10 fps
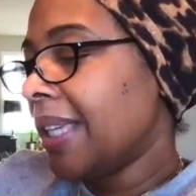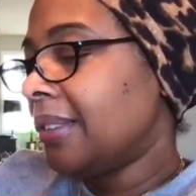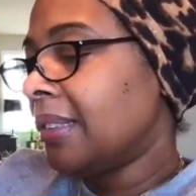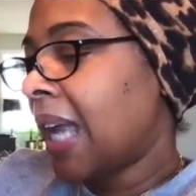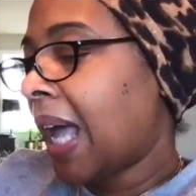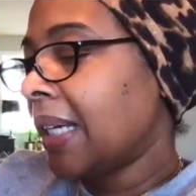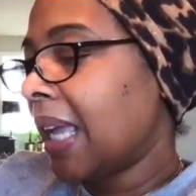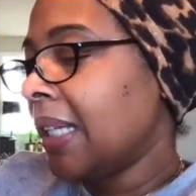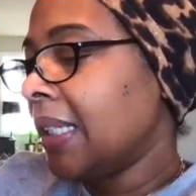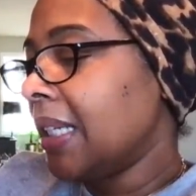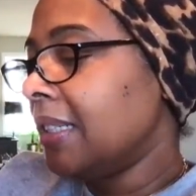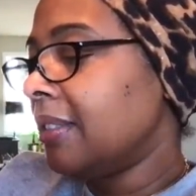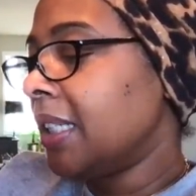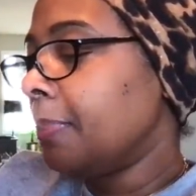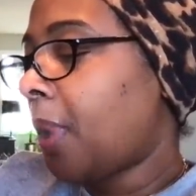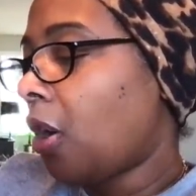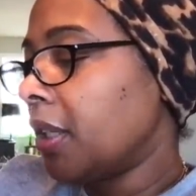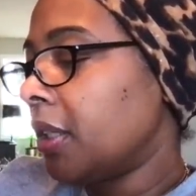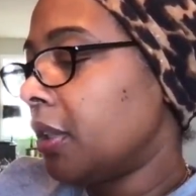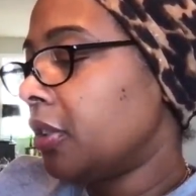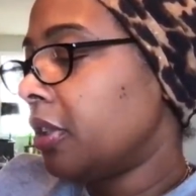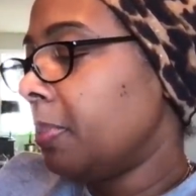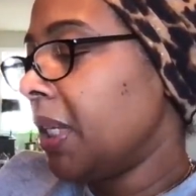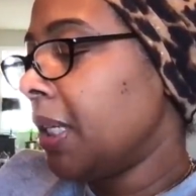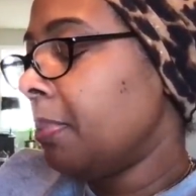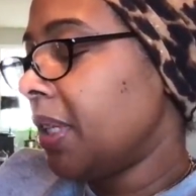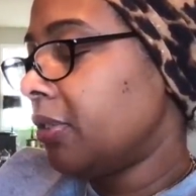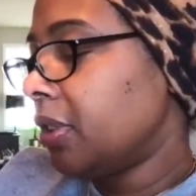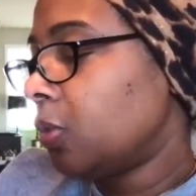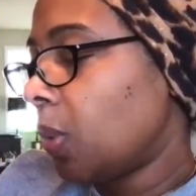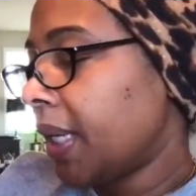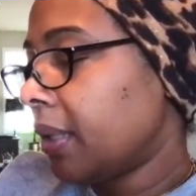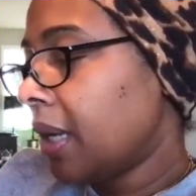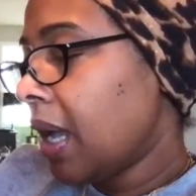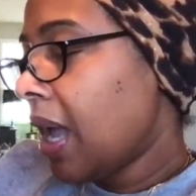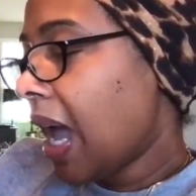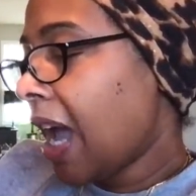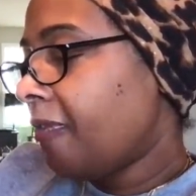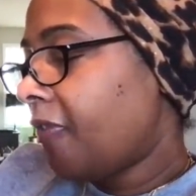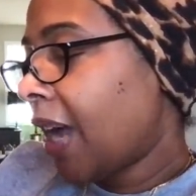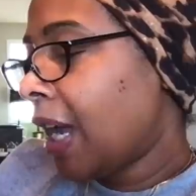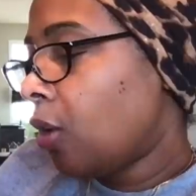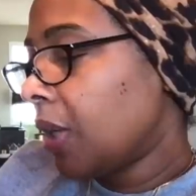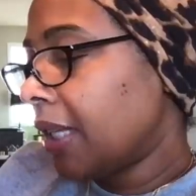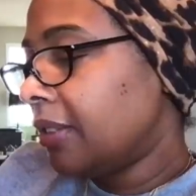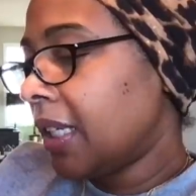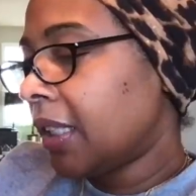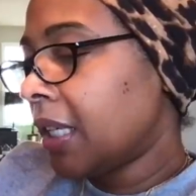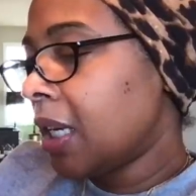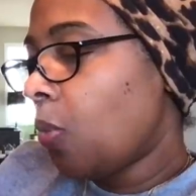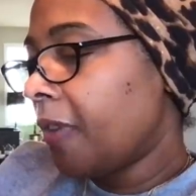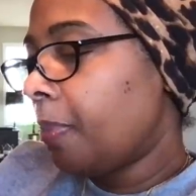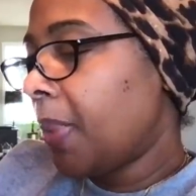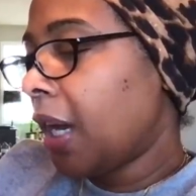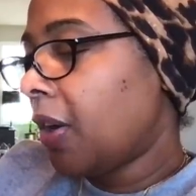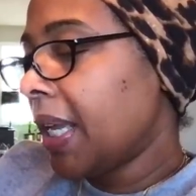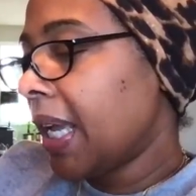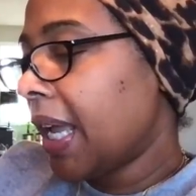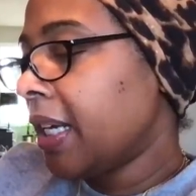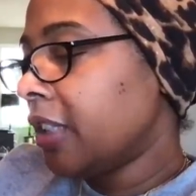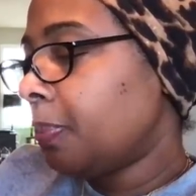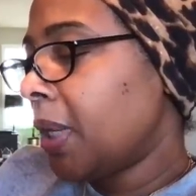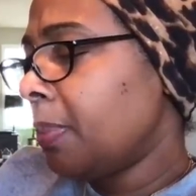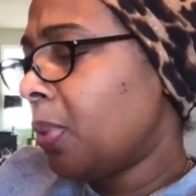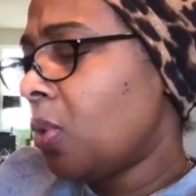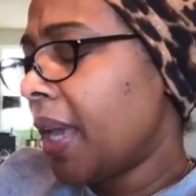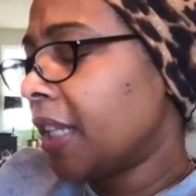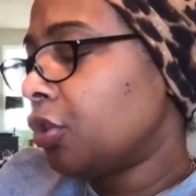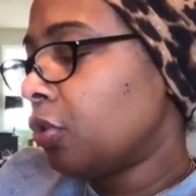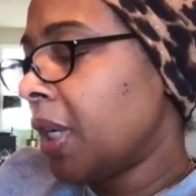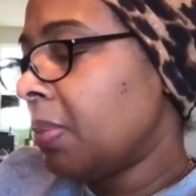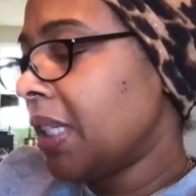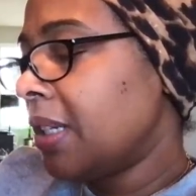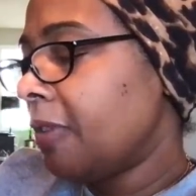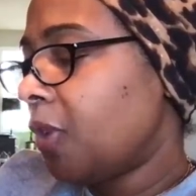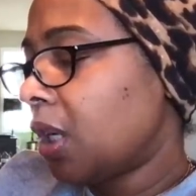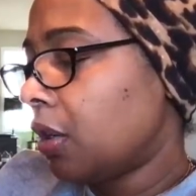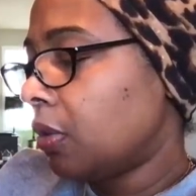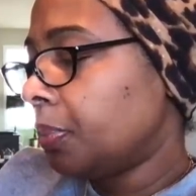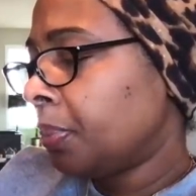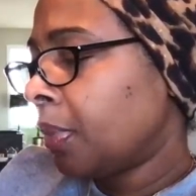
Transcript: is not an easy partner to be in business with. I found dealing with Barry and his people extremely difficult.